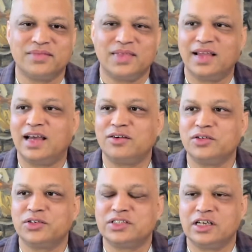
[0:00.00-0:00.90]
Allow
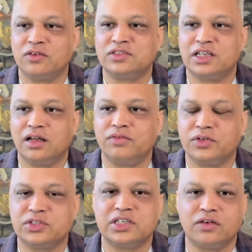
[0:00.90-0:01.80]
yourself to love
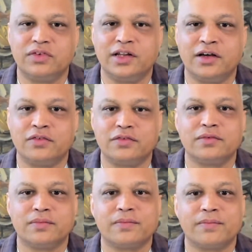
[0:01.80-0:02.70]
yourself enough
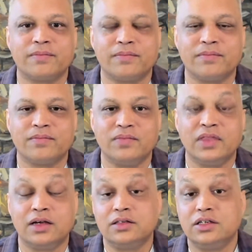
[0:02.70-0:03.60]

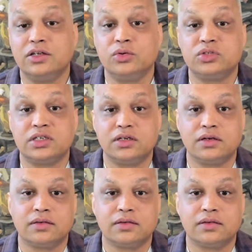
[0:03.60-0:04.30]
to use it,